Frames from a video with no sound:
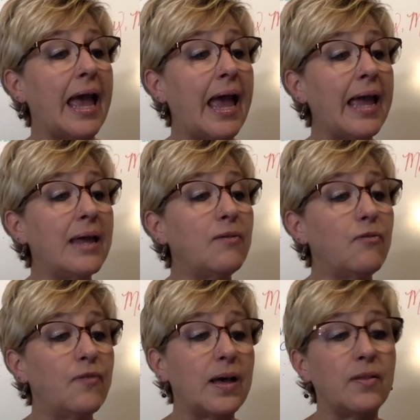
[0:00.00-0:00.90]
Anne
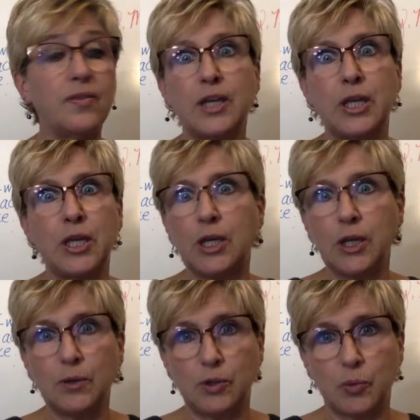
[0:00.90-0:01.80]
felt the
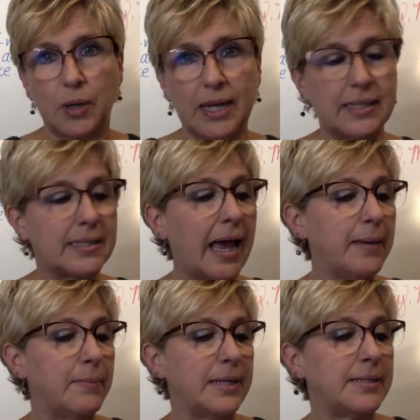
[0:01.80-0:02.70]
usual
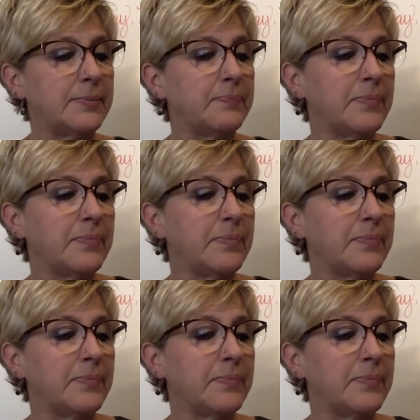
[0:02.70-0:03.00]
excitement.